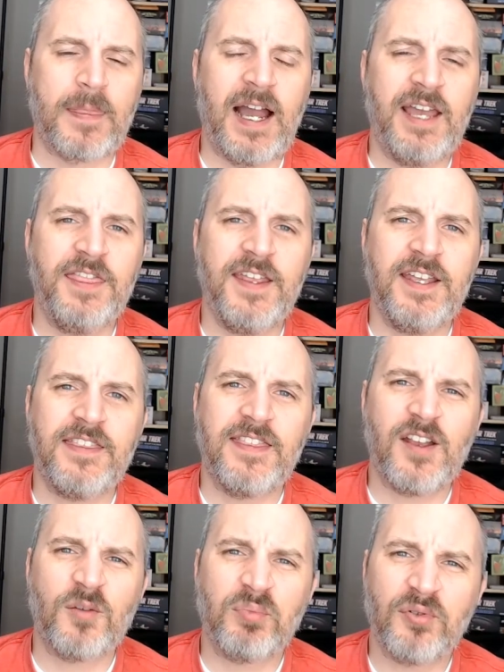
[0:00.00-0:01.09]
I think that
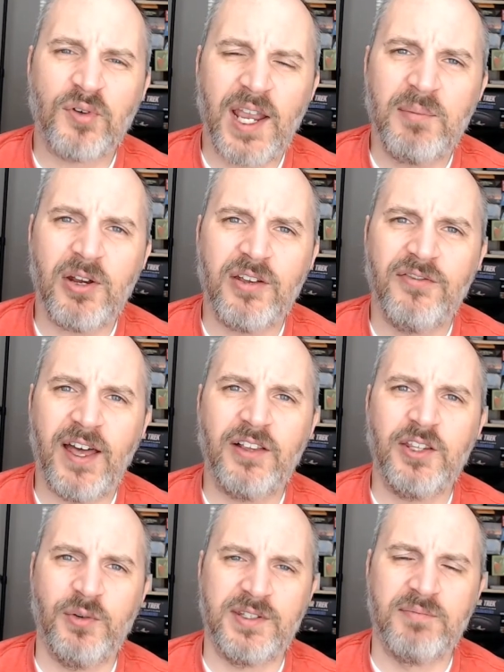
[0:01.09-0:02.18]
their primary
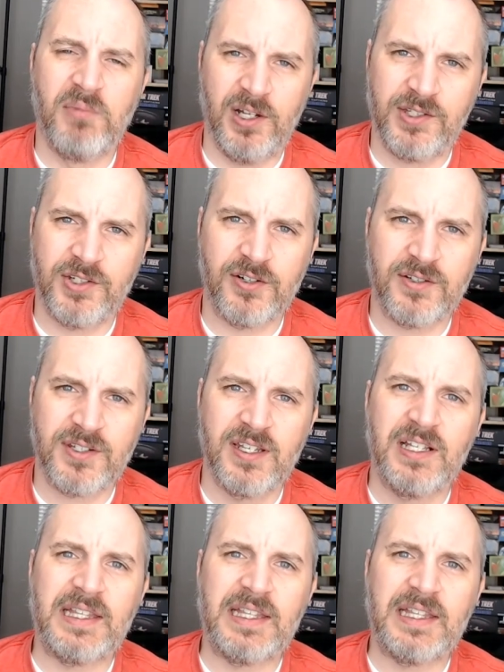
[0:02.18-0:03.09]
value as monsters